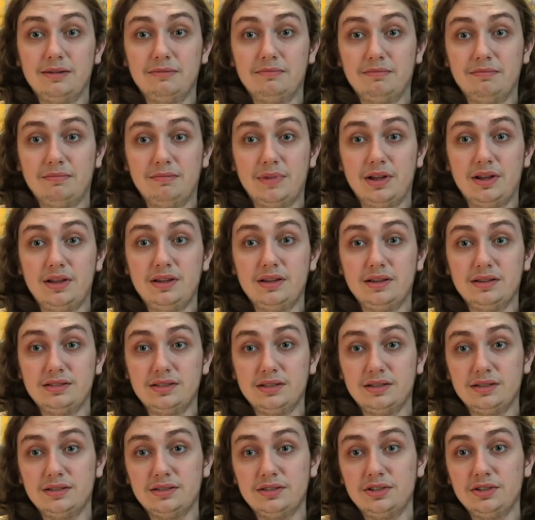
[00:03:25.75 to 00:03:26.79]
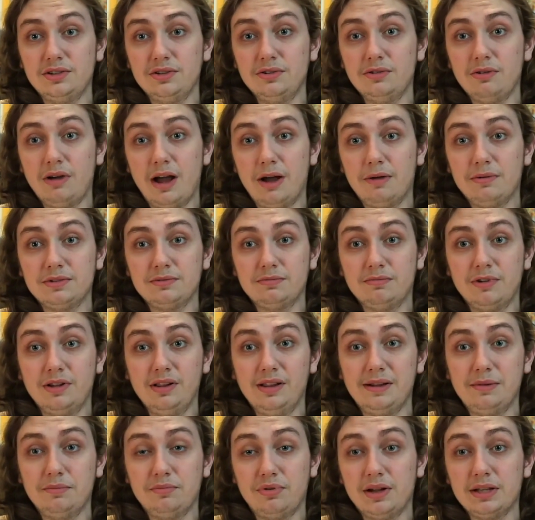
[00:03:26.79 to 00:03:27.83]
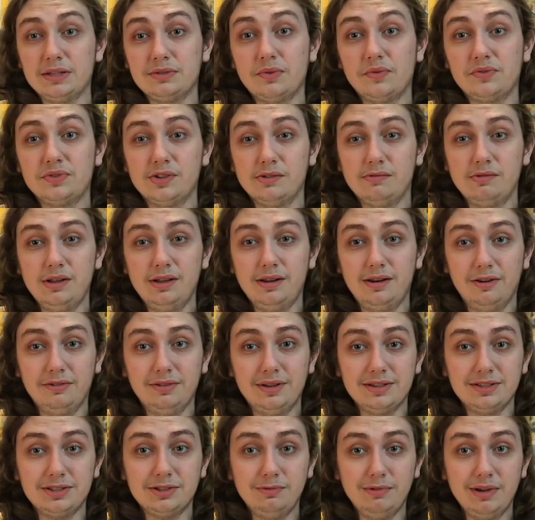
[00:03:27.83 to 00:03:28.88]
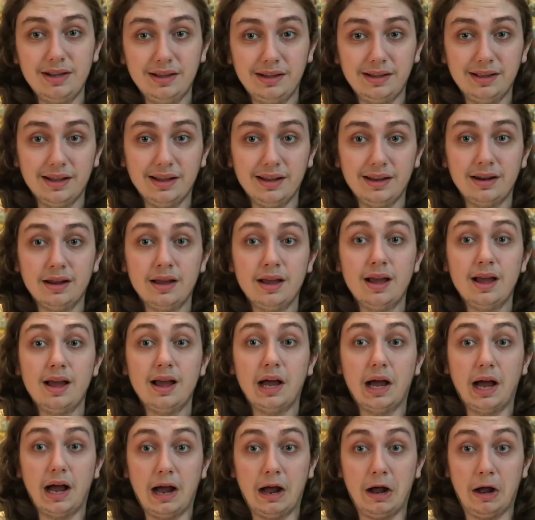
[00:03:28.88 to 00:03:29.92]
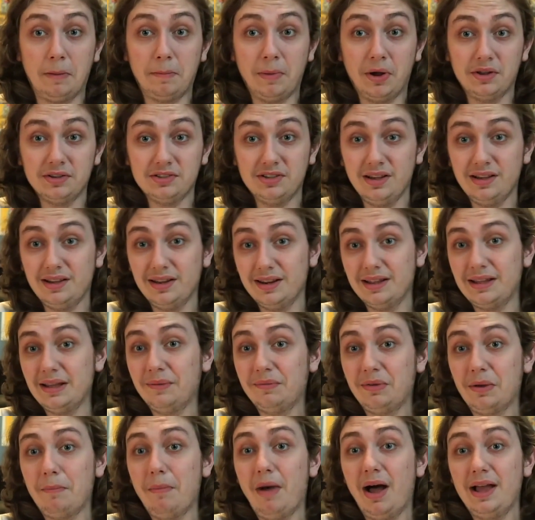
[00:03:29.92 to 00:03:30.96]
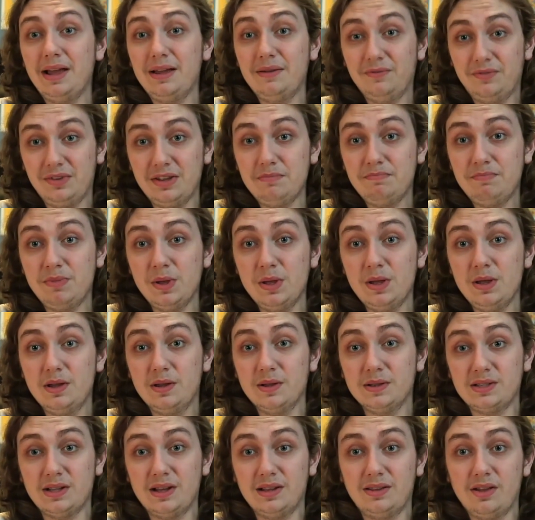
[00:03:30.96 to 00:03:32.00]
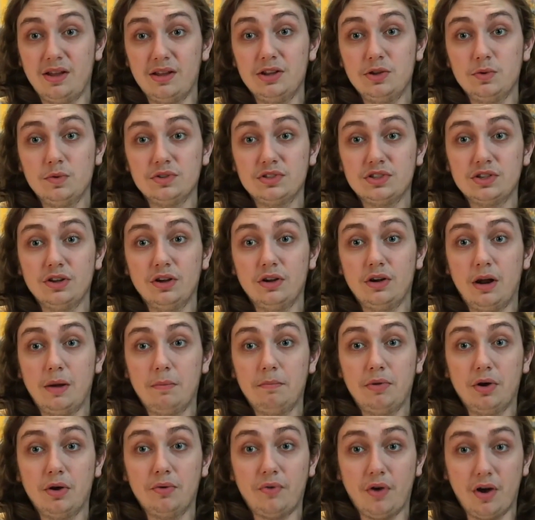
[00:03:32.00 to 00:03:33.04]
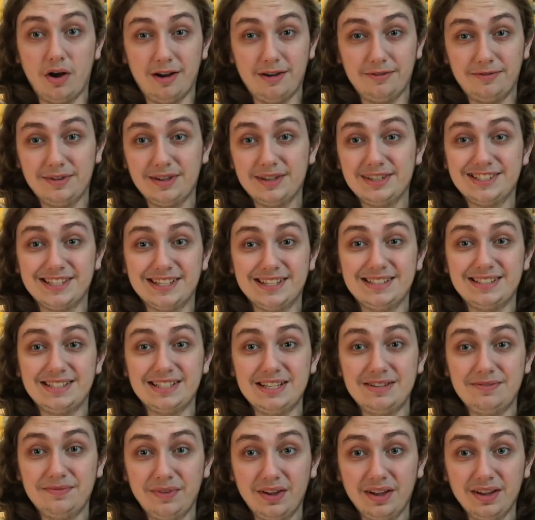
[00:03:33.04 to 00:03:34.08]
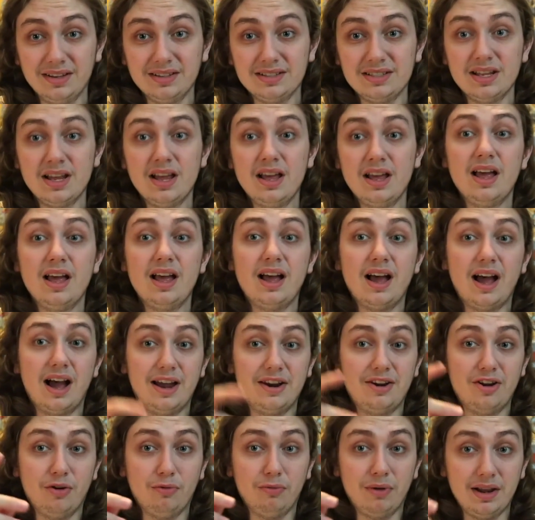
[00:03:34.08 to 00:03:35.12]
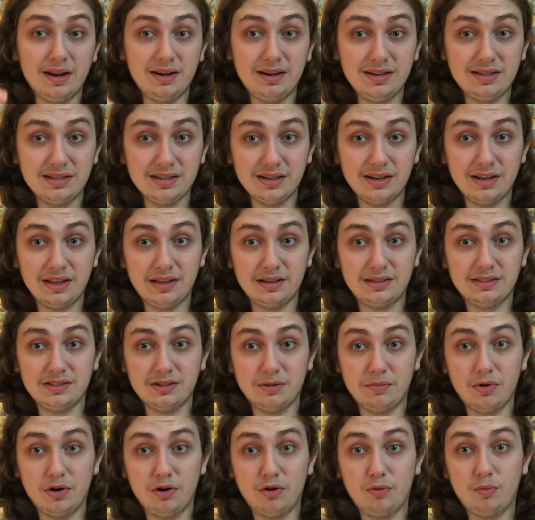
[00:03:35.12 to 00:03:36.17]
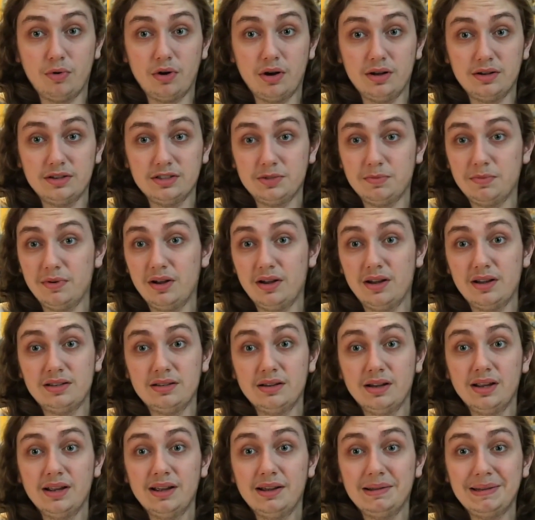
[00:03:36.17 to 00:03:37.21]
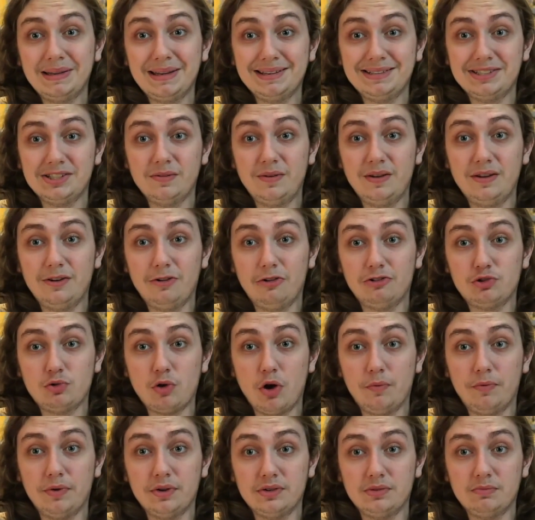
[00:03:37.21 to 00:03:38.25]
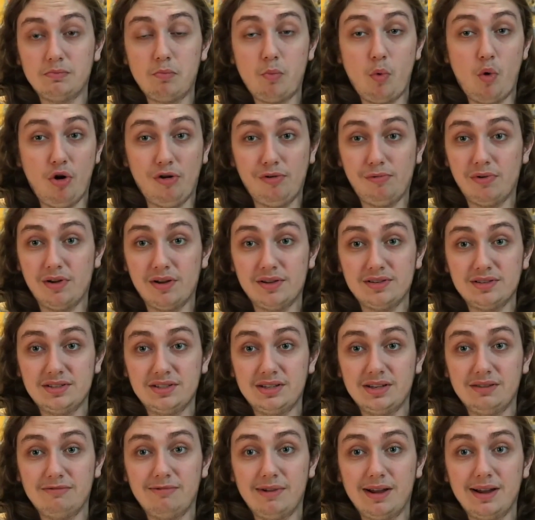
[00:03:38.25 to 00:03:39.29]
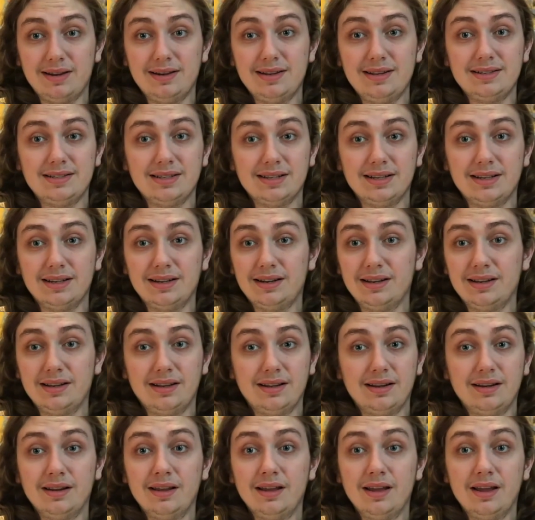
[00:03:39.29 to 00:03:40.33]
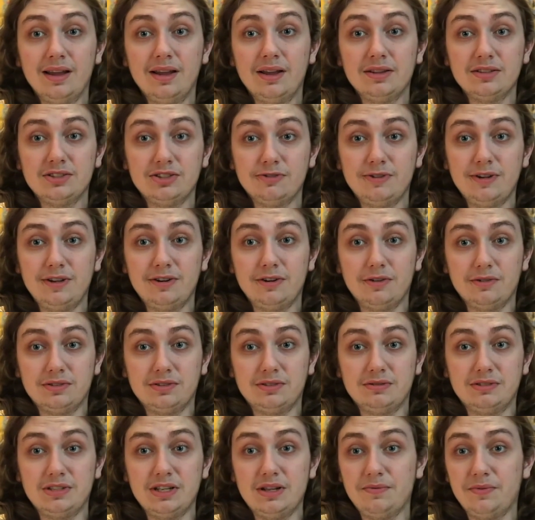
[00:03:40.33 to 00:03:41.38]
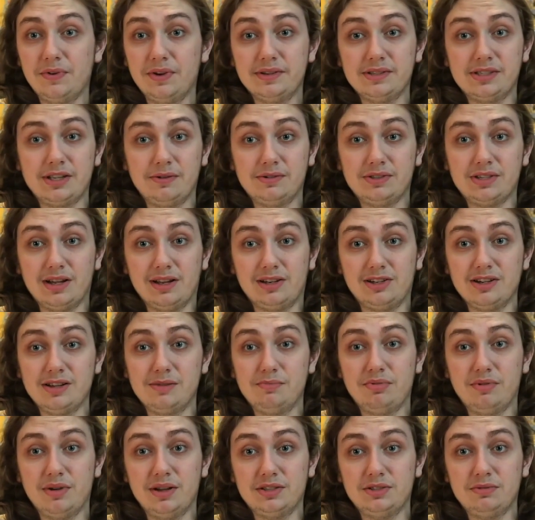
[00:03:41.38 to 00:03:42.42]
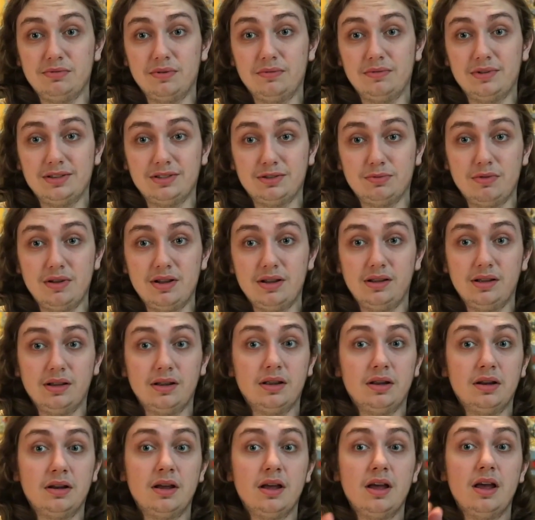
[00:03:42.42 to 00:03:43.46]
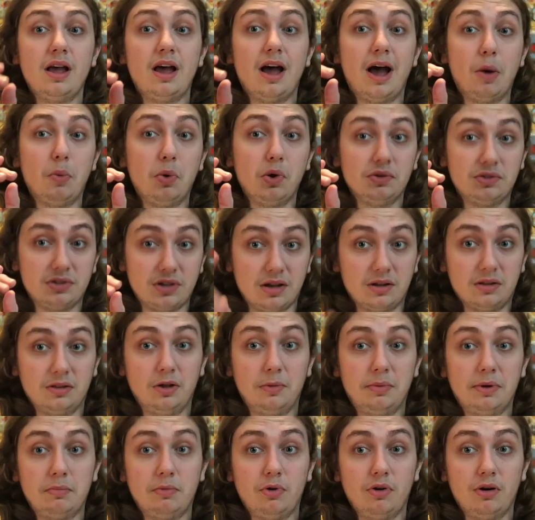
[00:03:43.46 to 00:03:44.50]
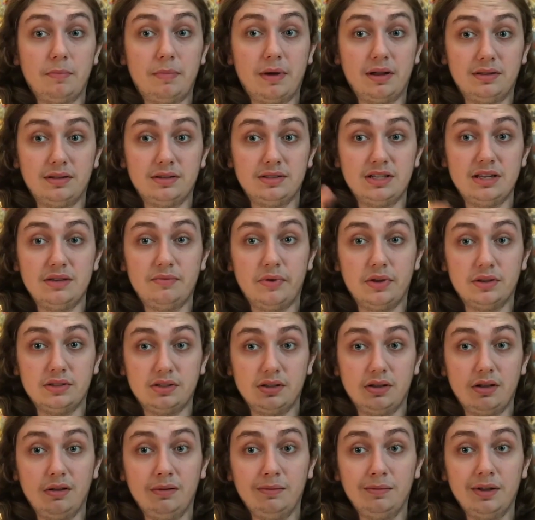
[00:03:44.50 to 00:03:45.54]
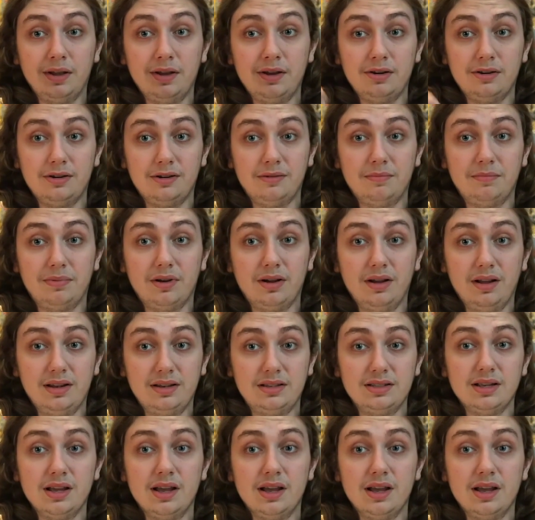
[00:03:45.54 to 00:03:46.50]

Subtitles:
Mejia did too. I was really impressed with Zunino this weekend. I'm honestly going to give him my MVP because I thought he was good on both offense and defense. I know Randy did hit some home runs, but I think Zunino drove in more runs than Randy did, and Zunino's defense I was actually impressed with this weekend. I will talk a little bit more about the defense a little later, but